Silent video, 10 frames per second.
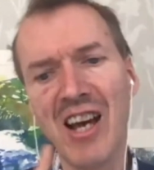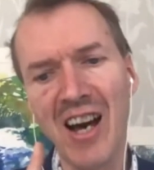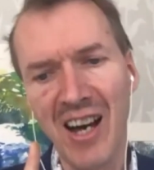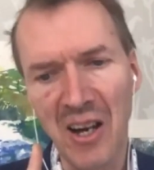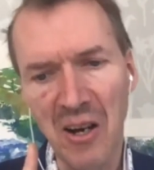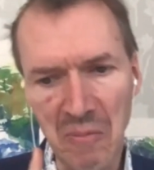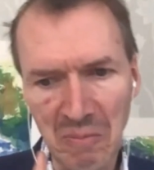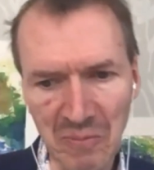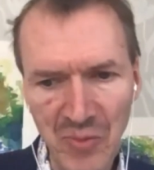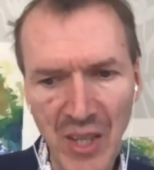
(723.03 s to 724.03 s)

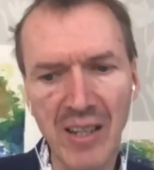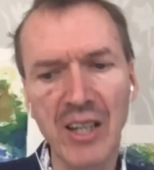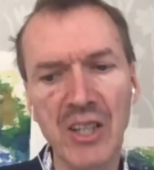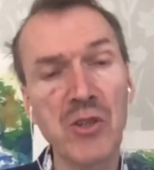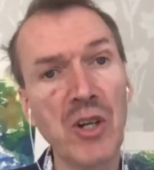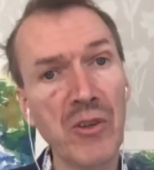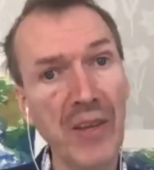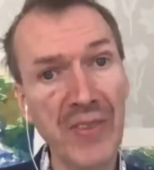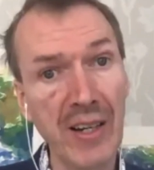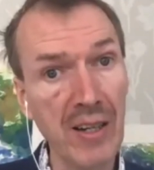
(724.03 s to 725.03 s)
You know that
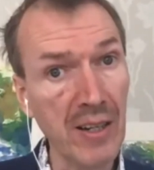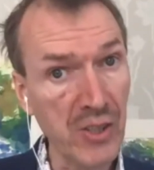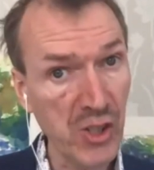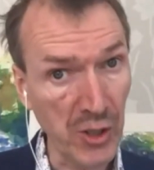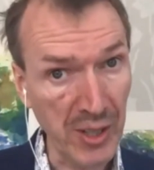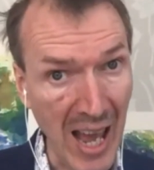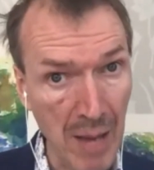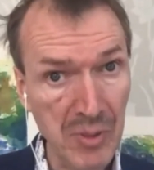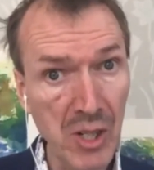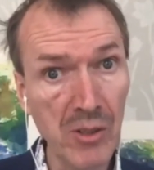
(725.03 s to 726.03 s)
there are certain
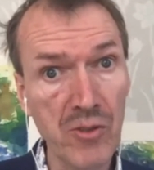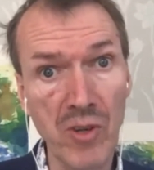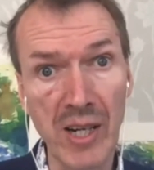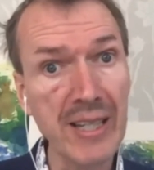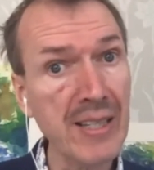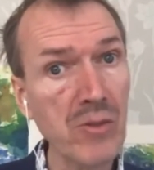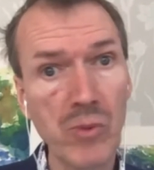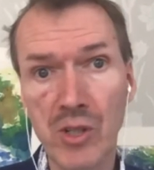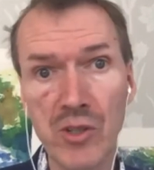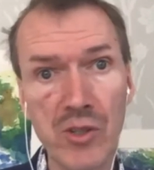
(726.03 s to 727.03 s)
absolute rights
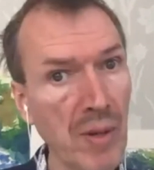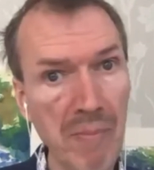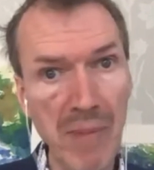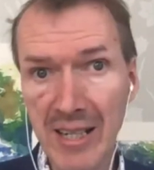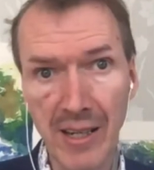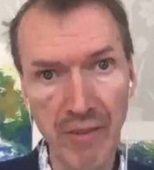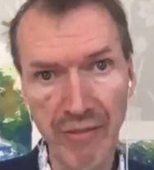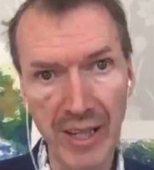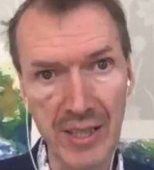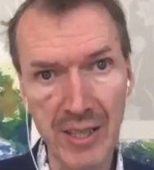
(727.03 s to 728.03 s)
which remain
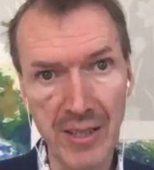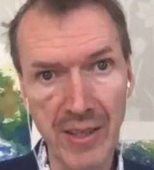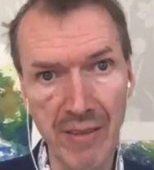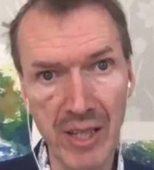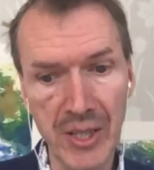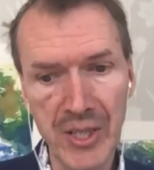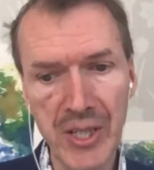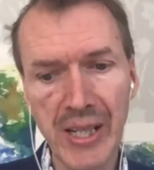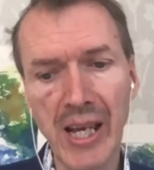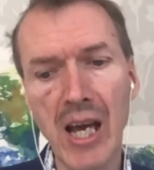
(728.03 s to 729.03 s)
unaffected in their
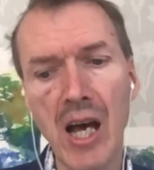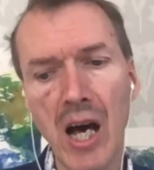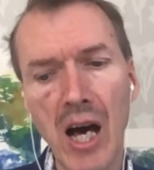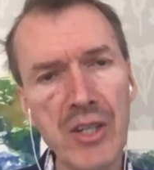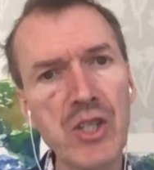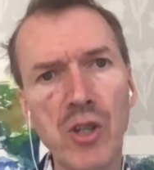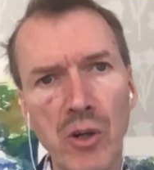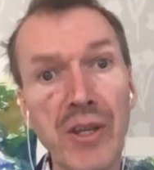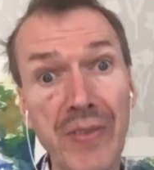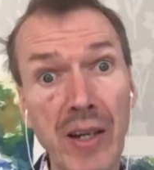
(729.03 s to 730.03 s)
validity, and you know
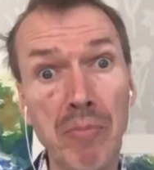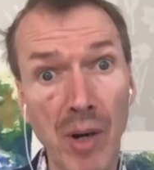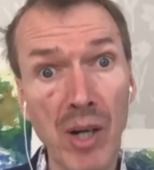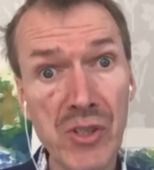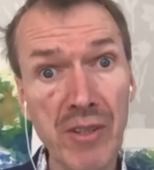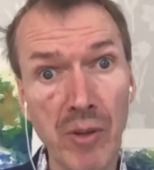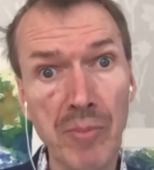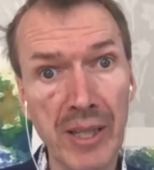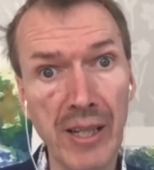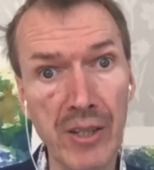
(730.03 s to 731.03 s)
that there are positive
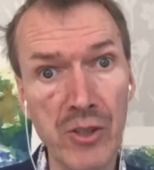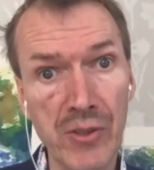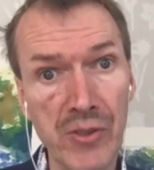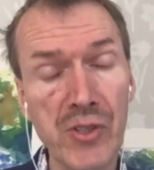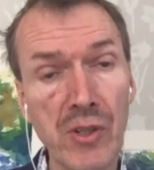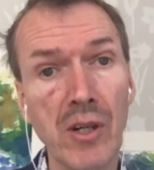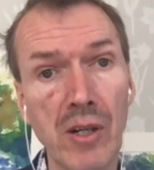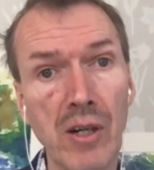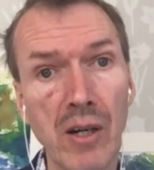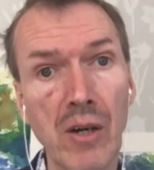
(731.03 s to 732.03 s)
obligations
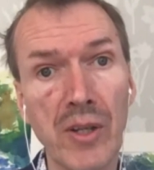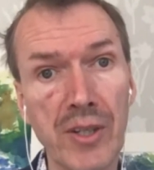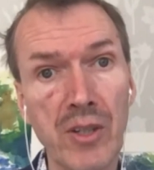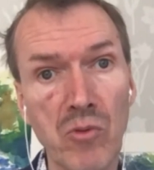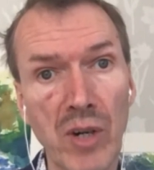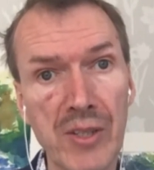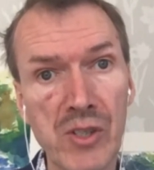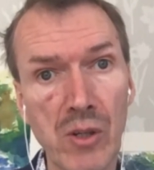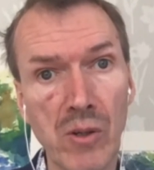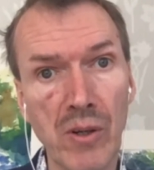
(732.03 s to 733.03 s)
on the human rights
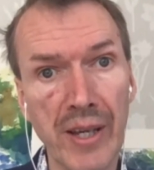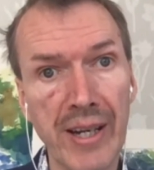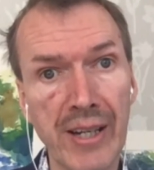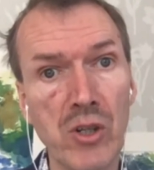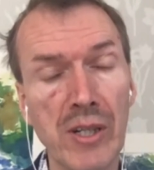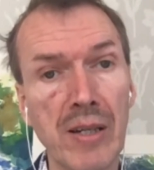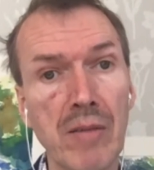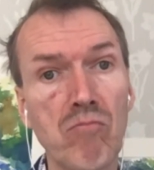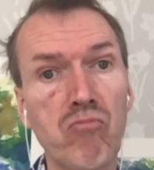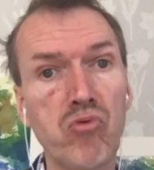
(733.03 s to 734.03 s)
law that actually
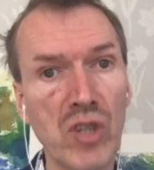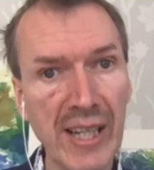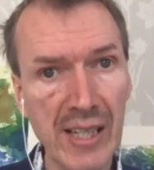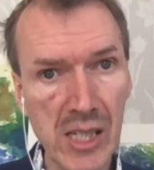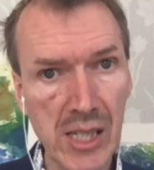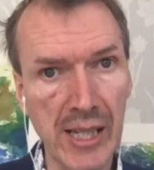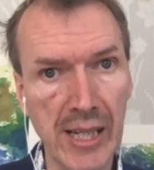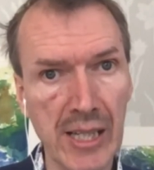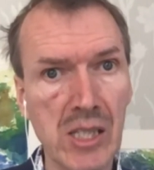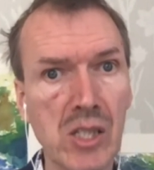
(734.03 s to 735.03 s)
bring
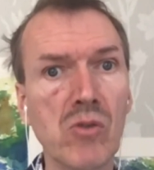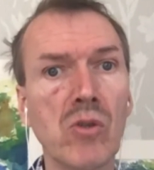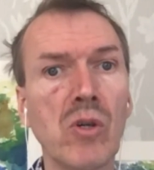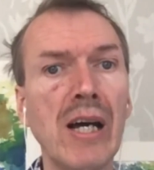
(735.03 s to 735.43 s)
states to